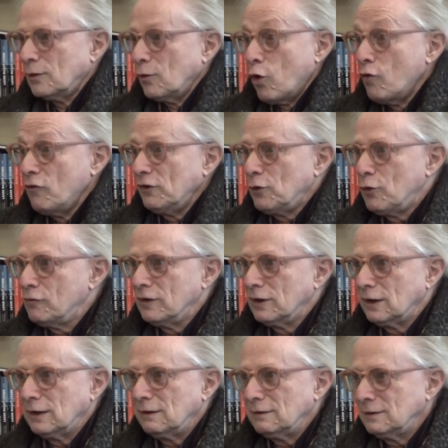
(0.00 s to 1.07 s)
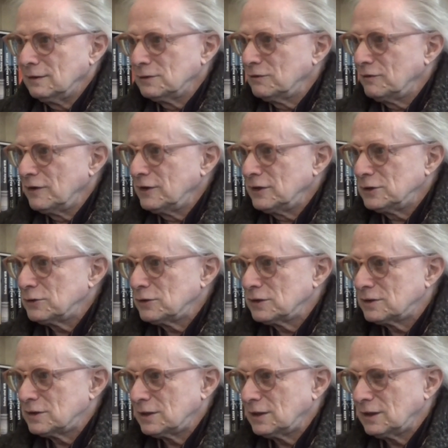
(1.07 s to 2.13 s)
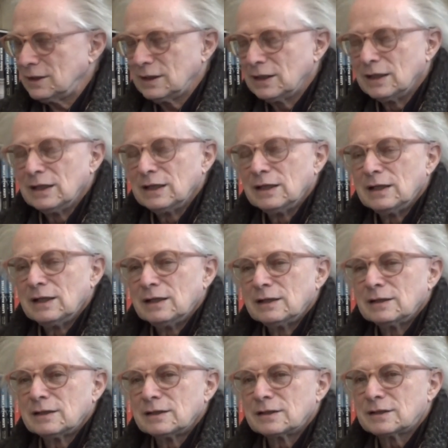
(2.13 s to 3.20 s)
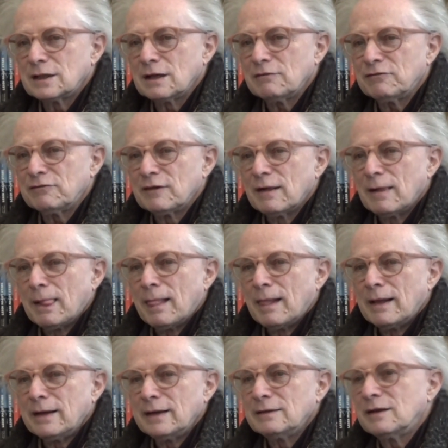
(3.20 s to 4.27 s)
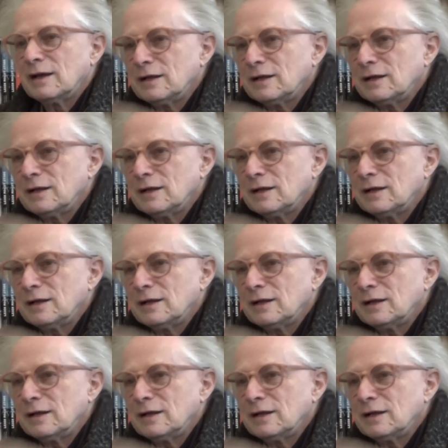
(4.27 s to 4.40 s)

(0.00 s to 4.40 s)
over and over again. It's very interesting stuff. And the